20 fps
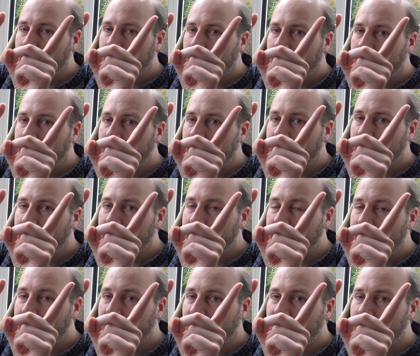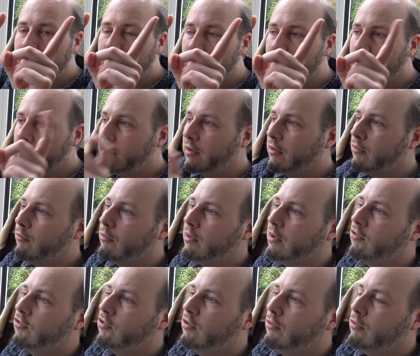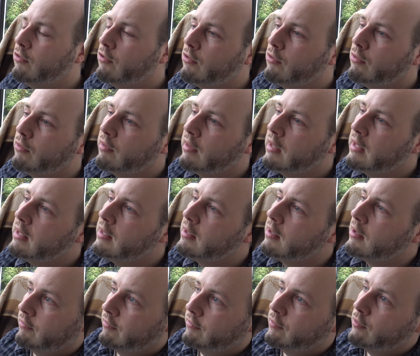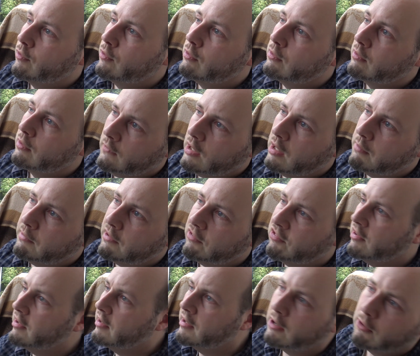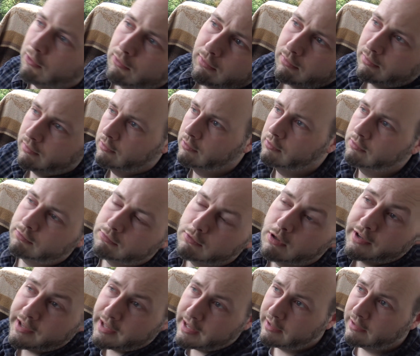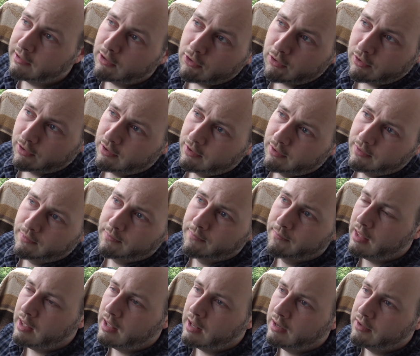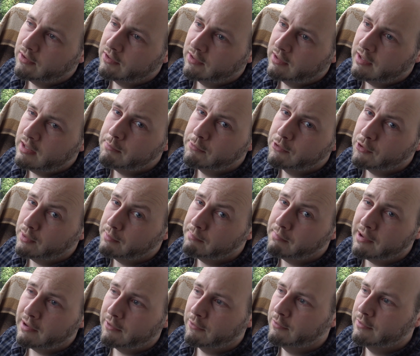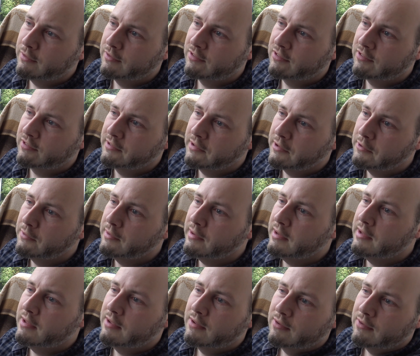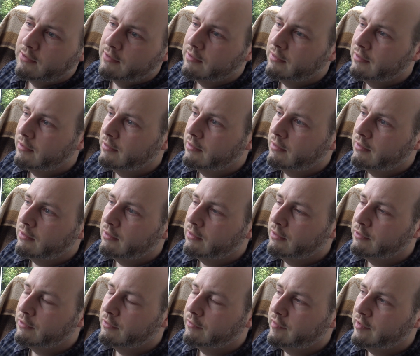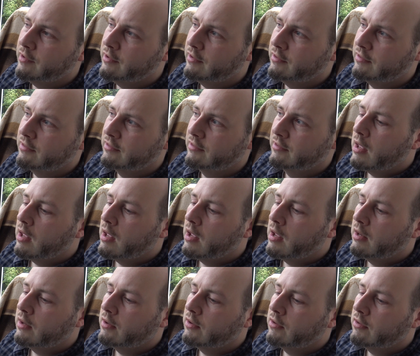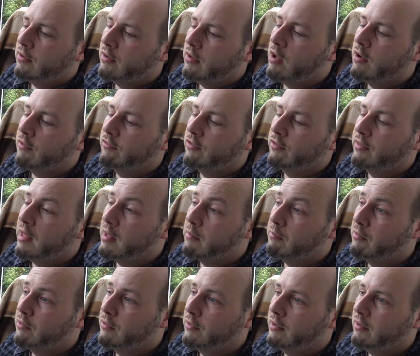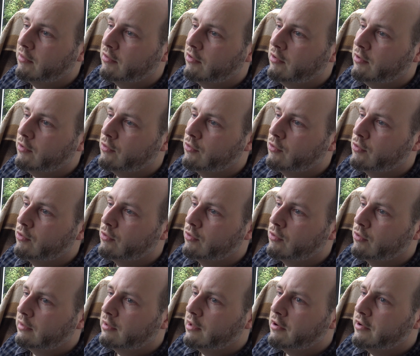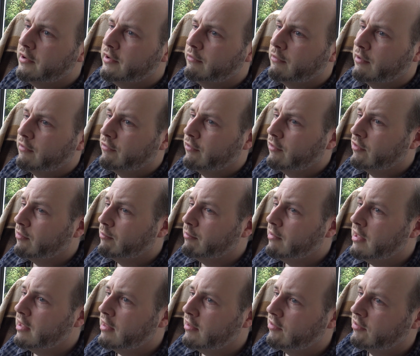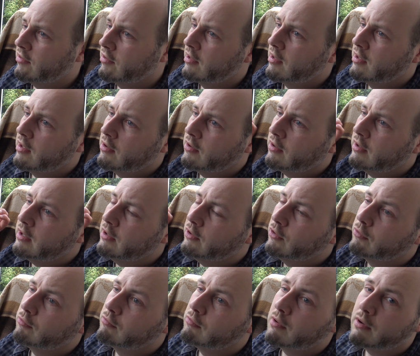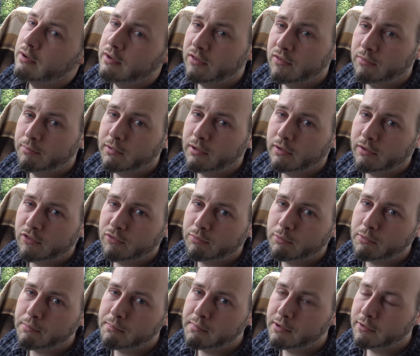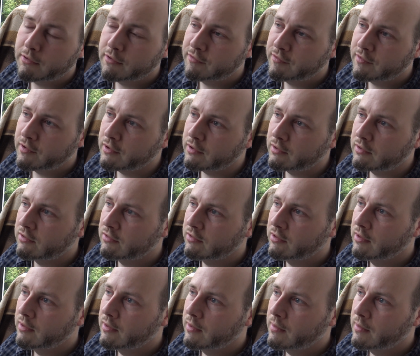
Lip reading: And then that's the point at which you do the full, let me see now, right hand lock, and keep going backwards slowly on the reverse, and after that point your line reference appears in your right blind spot mirror first,